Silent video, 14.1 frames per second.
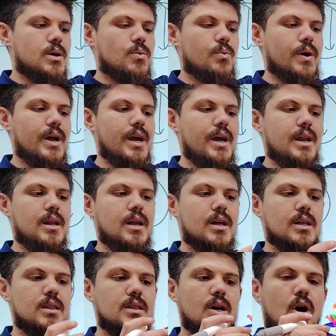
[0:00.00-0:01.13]
When
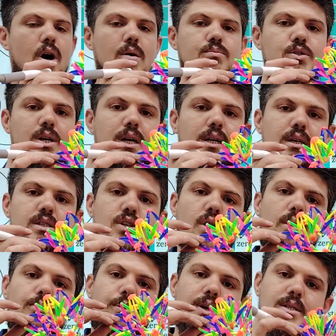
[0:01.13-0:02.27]
the object is
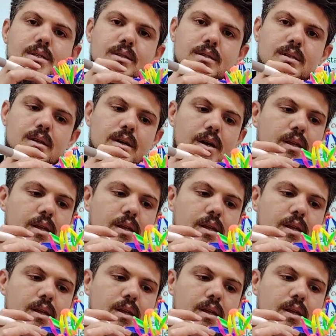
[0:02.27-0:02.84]
compressed.